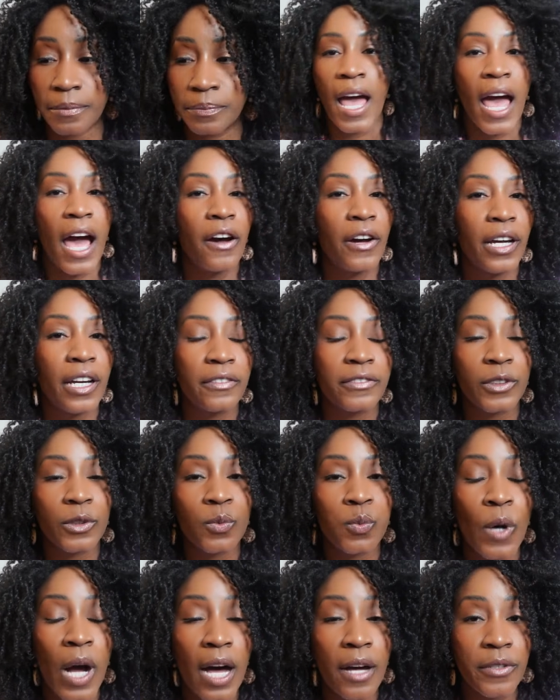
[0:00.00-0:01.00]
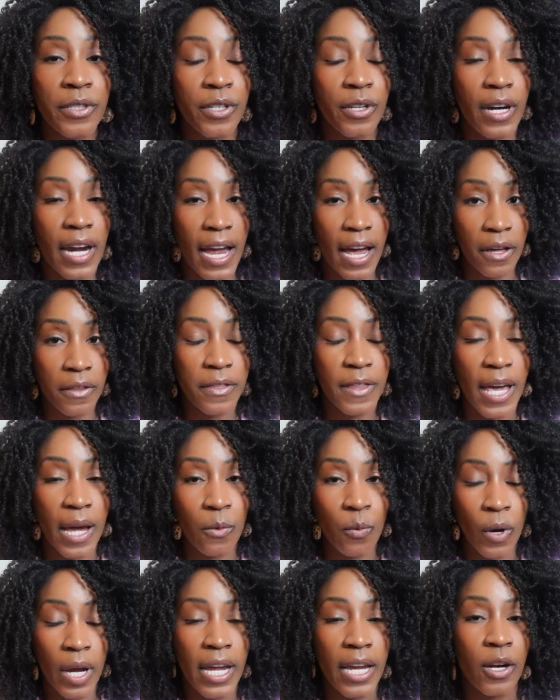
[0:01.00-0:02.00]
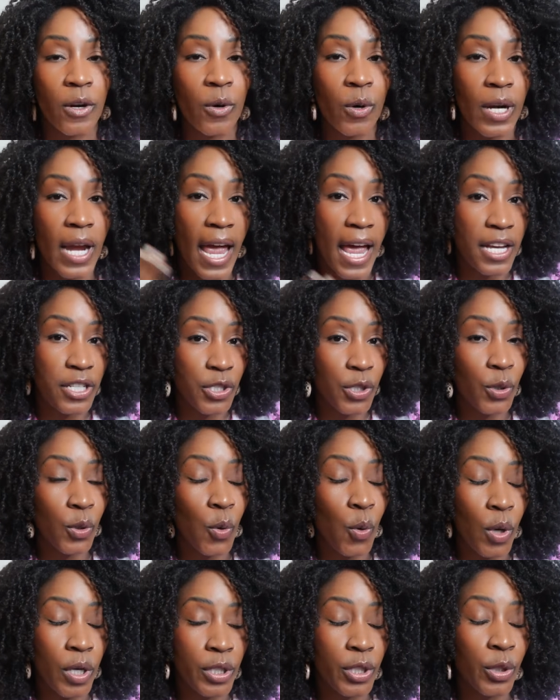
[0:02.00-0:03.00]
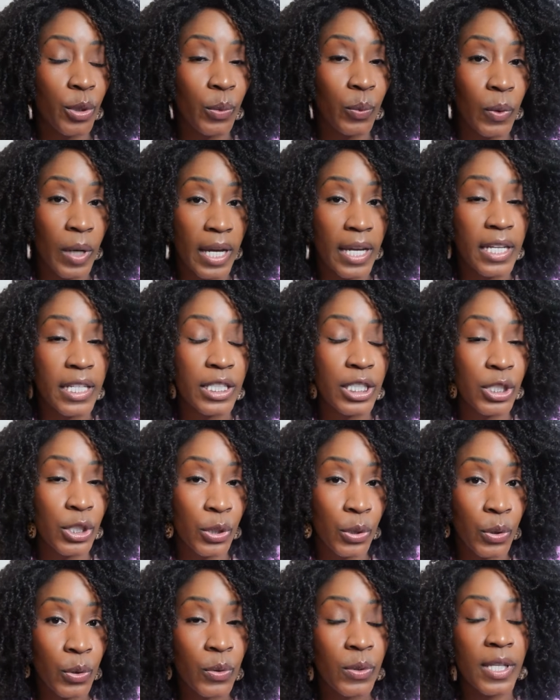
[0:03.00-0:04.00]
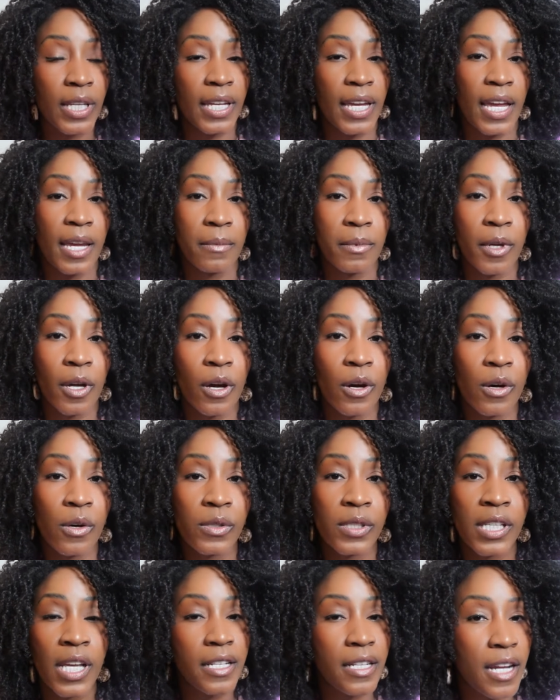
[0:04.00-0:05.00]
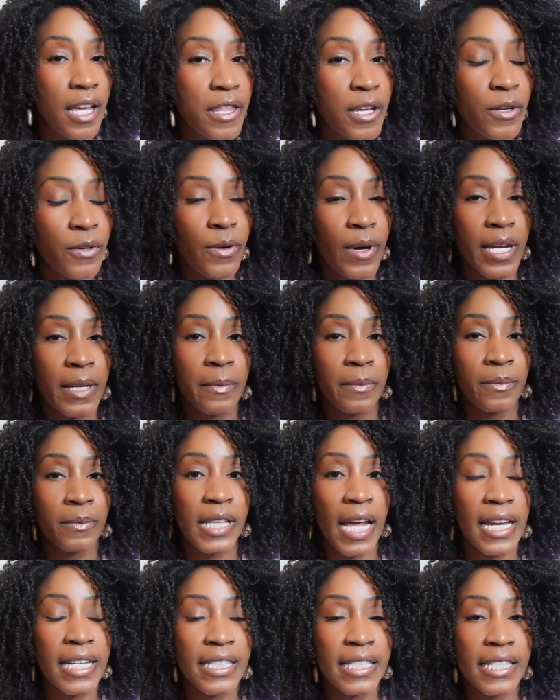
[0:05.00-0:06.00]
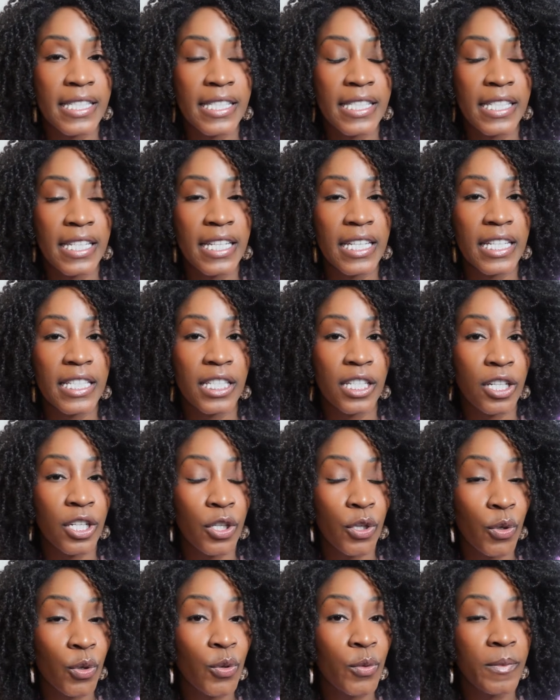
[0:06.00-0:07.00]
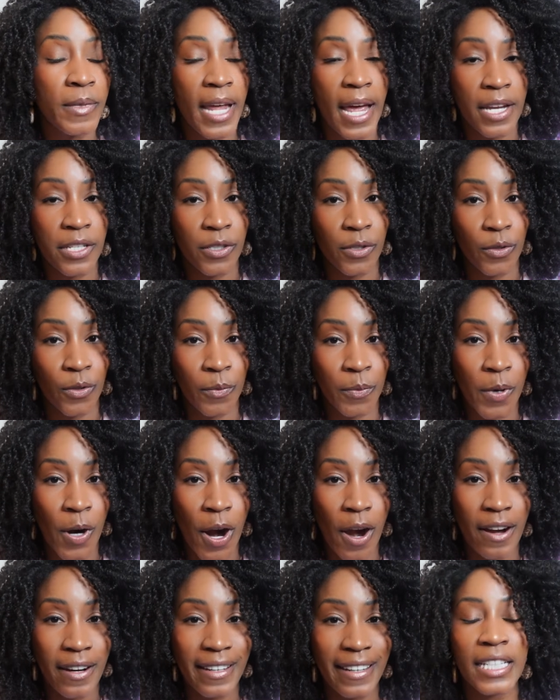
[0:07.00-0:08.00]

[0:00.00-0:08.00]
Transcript: However, while you're out that way or as you're on your way to the Cape Coast, another great site to see is Kakum National Park.